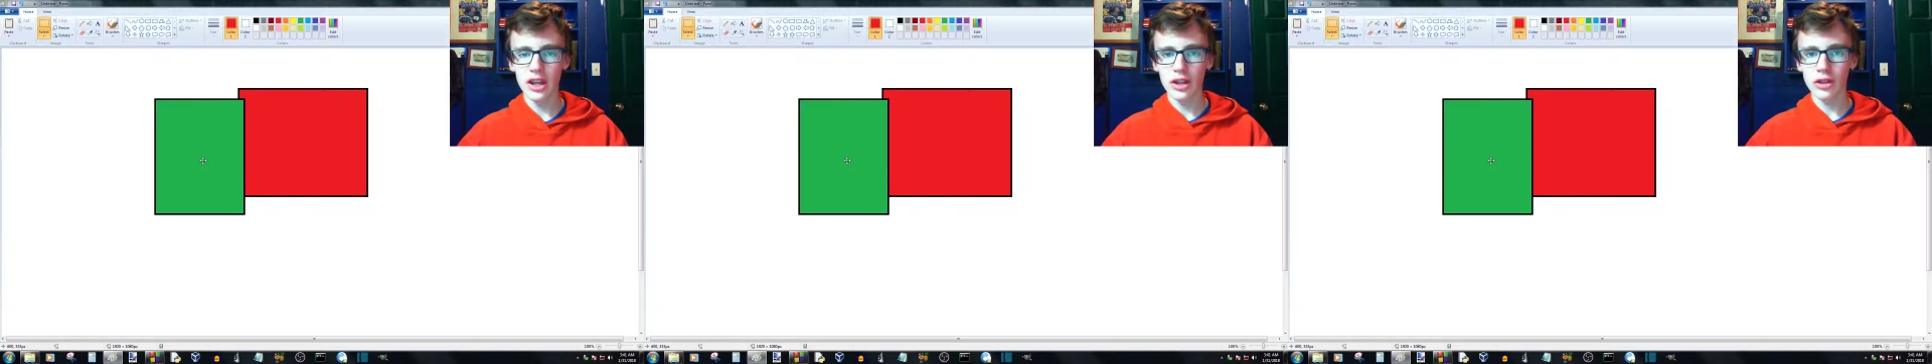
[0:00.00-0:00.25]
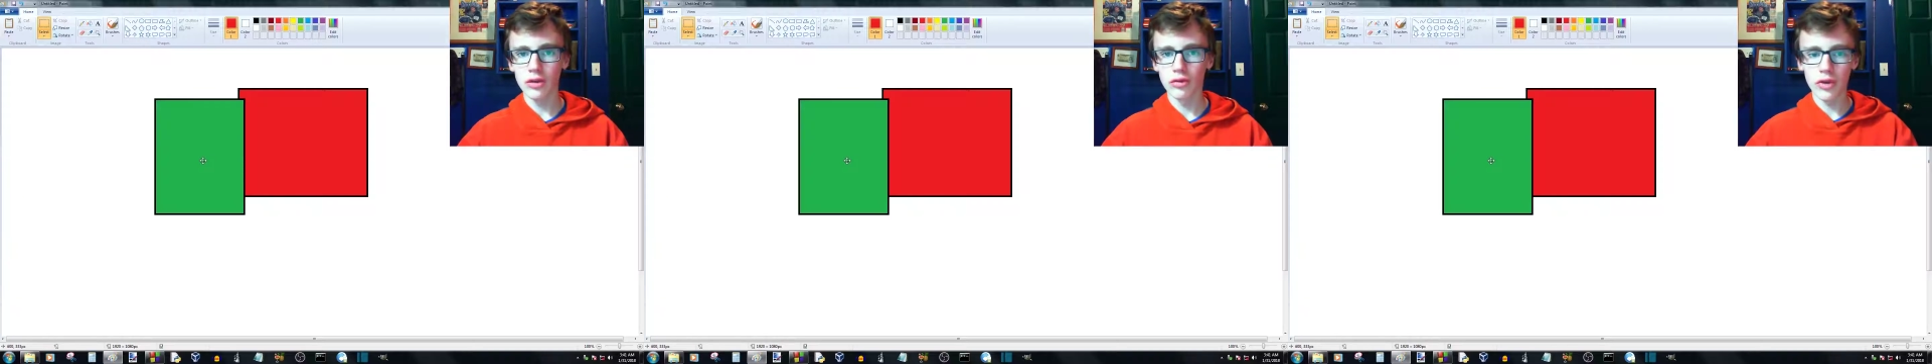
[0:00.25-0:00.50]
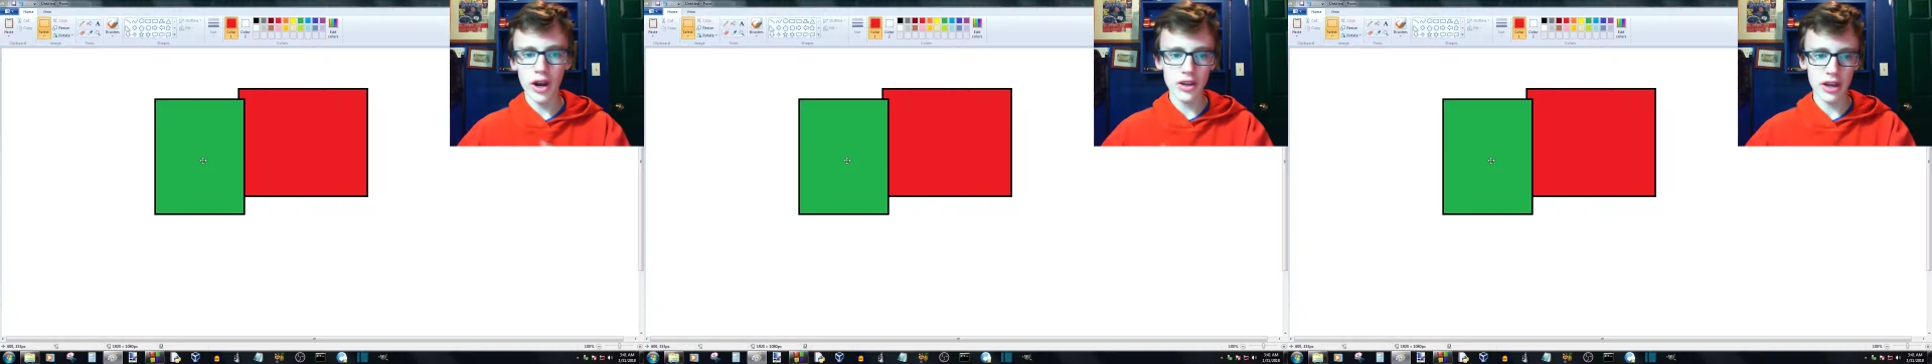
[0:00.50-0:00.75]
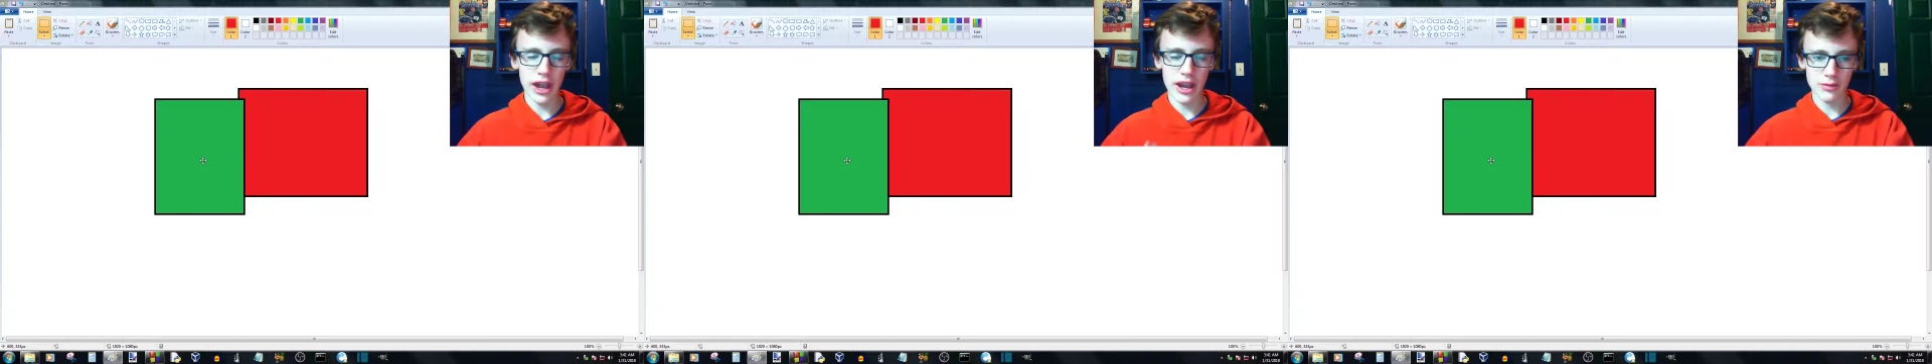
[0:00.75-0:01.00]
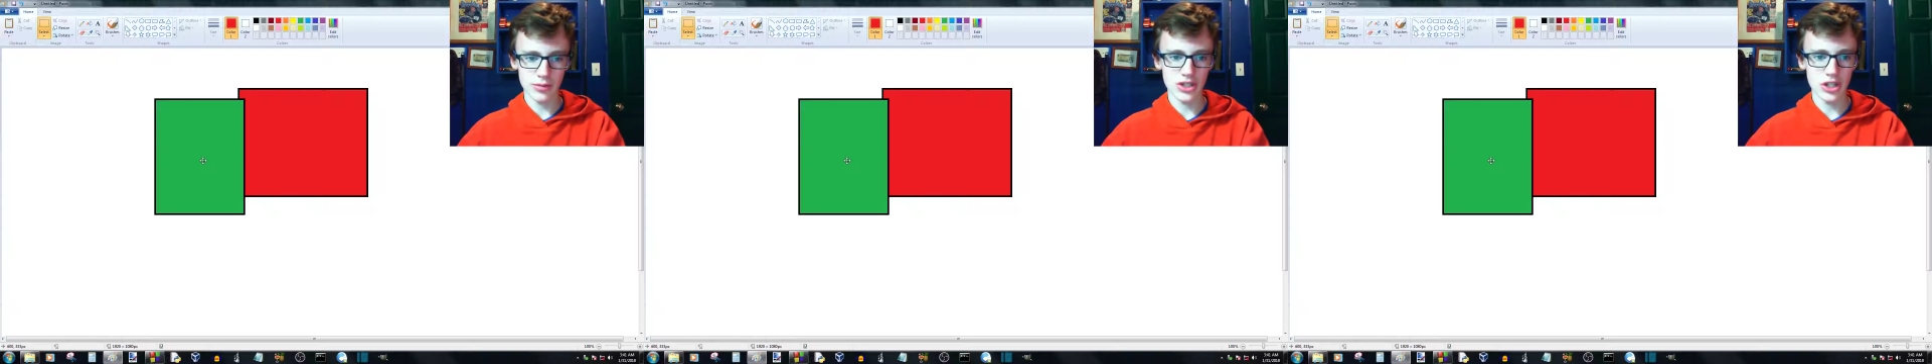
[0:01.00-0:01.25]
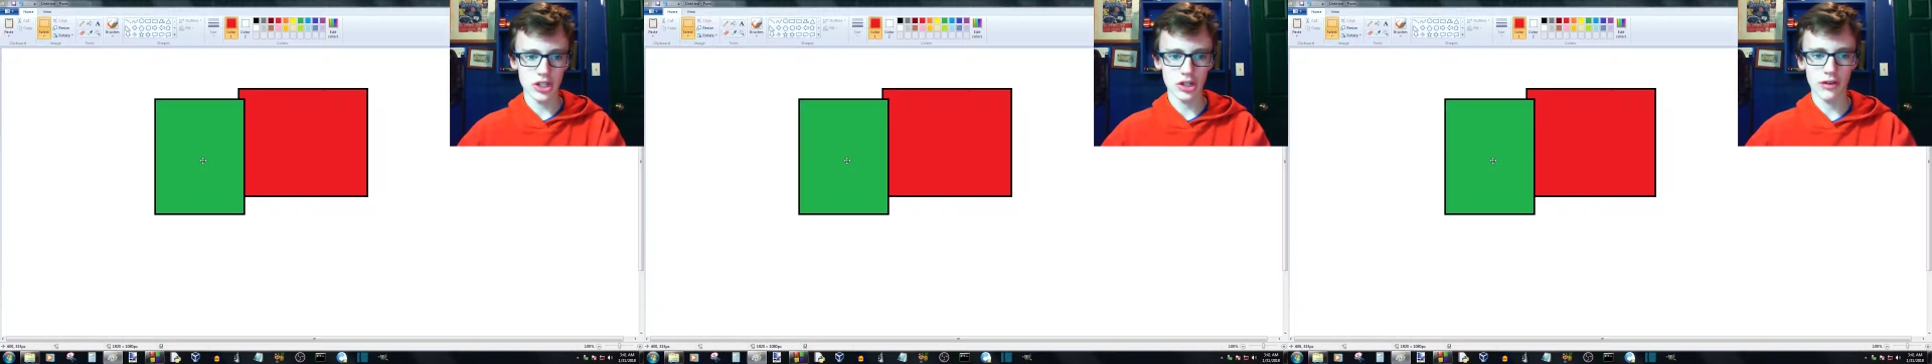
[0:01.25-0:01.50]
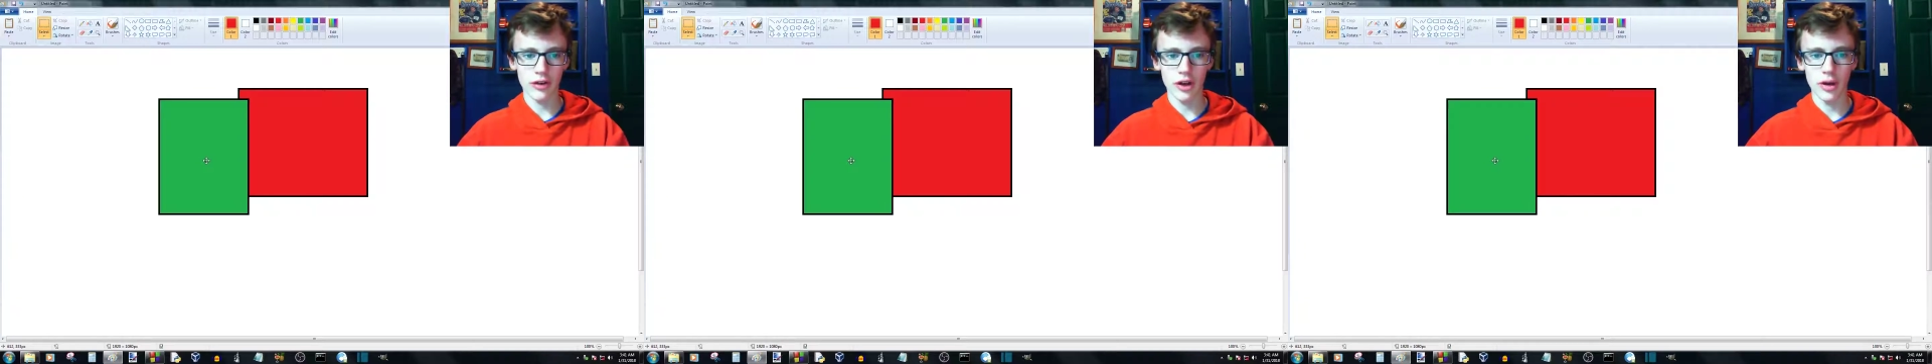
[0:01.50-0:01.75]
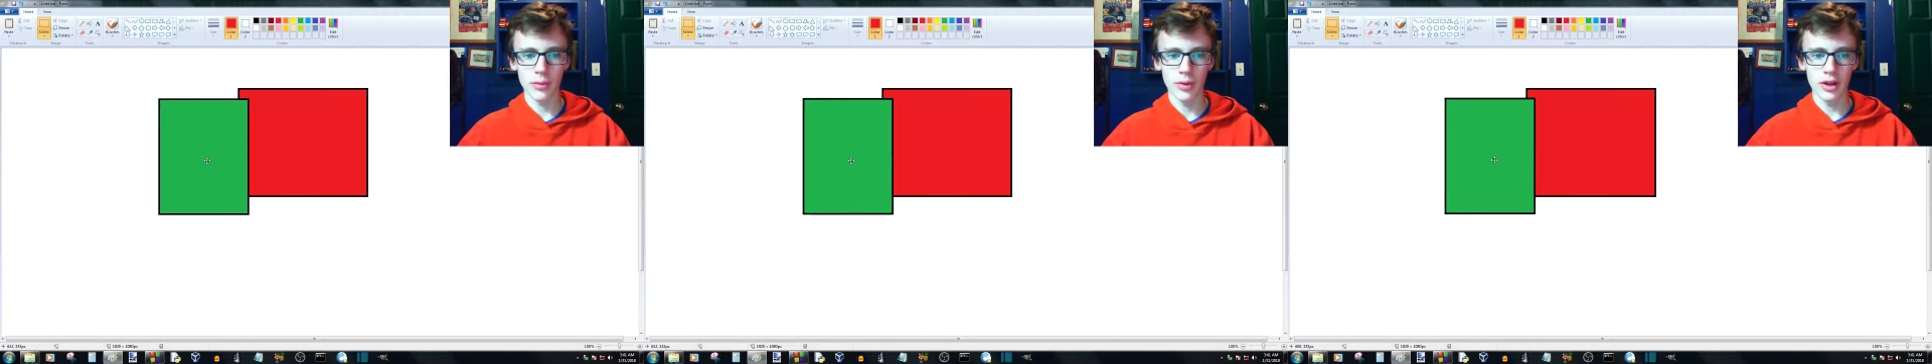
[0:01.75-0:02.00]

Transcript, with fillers: the right hand position of him,